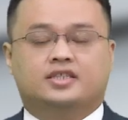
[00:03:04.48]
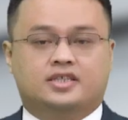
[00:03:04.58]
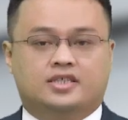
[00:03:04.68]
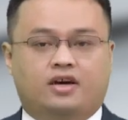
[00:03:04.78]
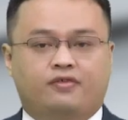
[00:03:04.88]
as
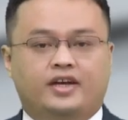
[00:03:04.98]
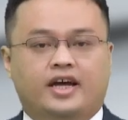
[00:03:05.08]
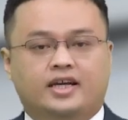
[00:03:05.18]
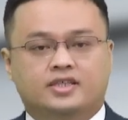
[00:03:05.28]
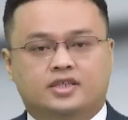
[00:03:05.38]
the sulfuric
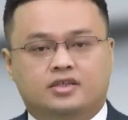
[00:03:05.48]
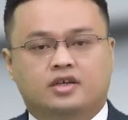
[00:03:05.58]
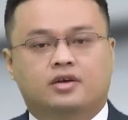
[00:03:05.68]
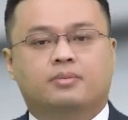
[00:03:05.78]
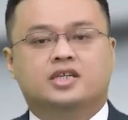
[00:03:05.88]
acid
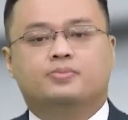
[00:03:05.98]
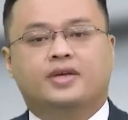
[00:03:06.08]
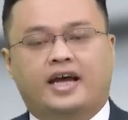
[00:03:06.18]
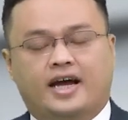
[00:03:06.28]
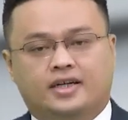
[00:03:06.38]
must
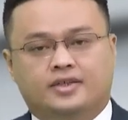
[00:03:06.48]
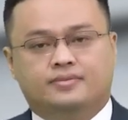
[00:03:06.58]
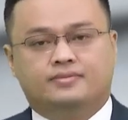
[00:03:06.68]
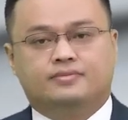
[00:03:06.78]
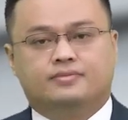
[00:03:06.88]
be added.